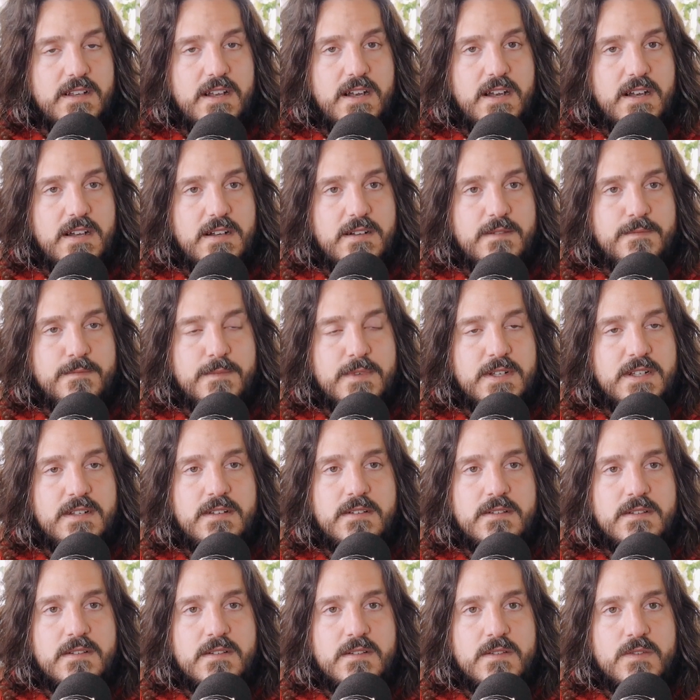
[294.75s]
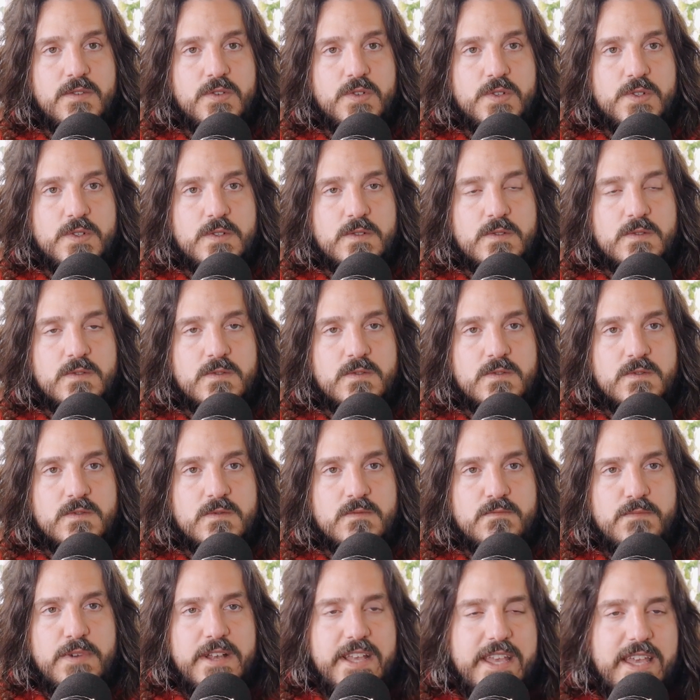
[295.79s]

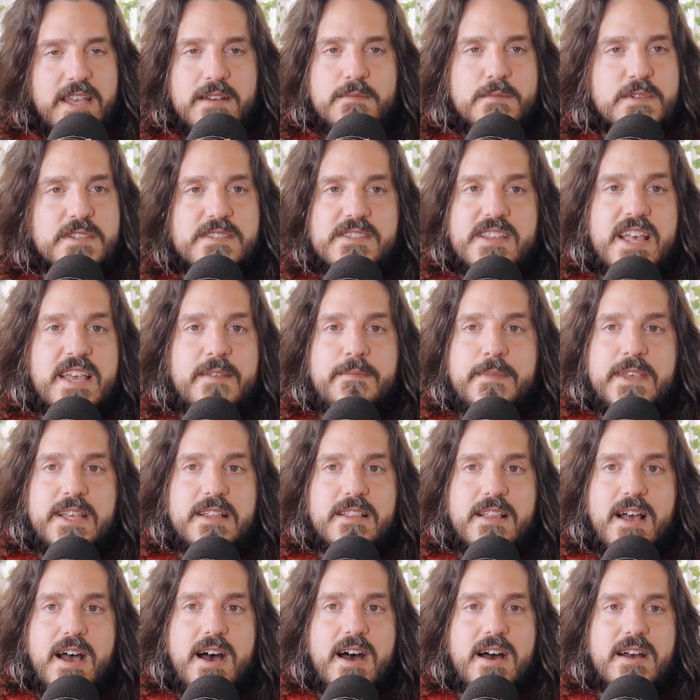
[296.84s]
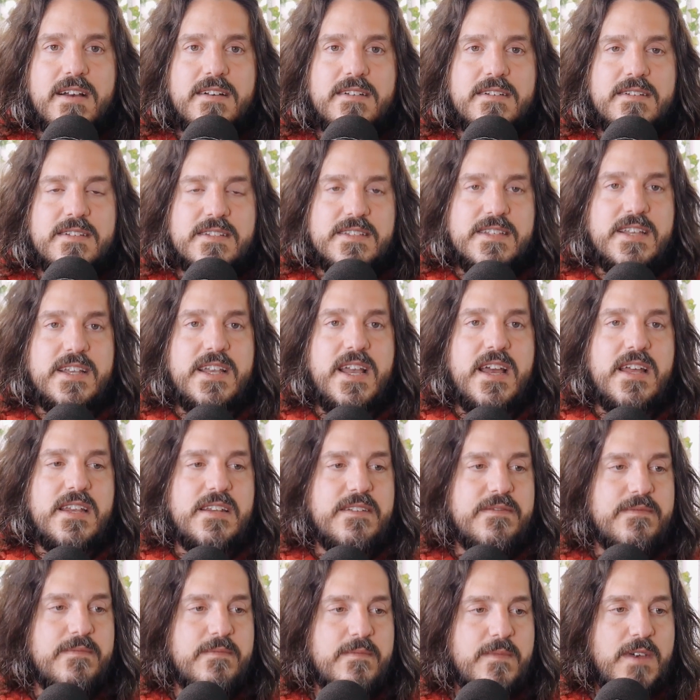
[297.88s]
But animals like me a lot because I
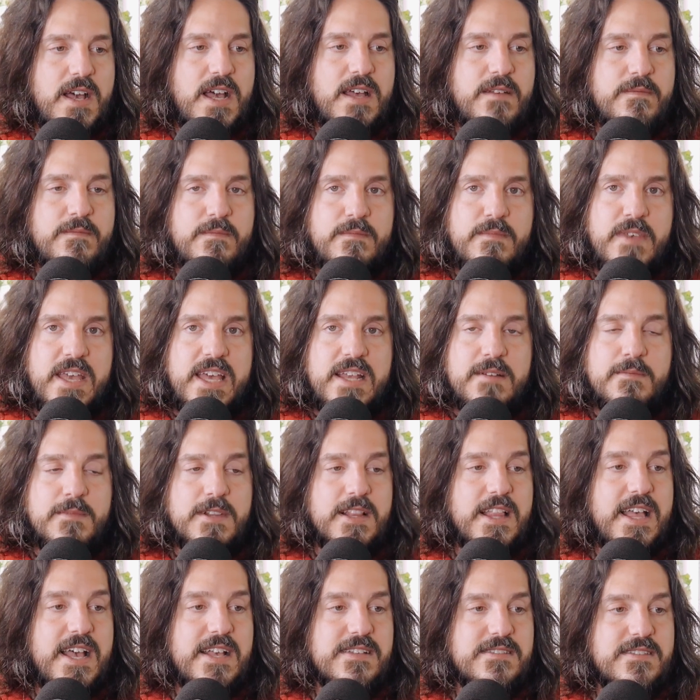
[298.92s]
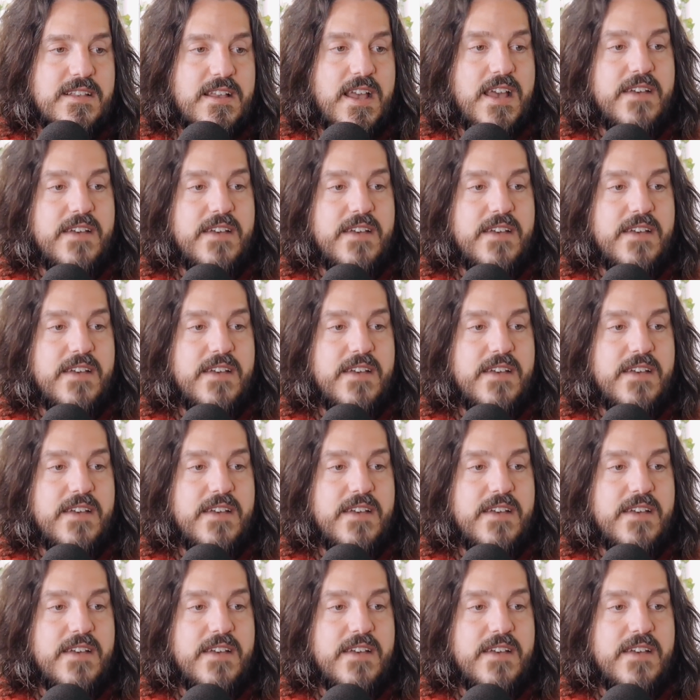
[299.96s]
I'm animal-esque.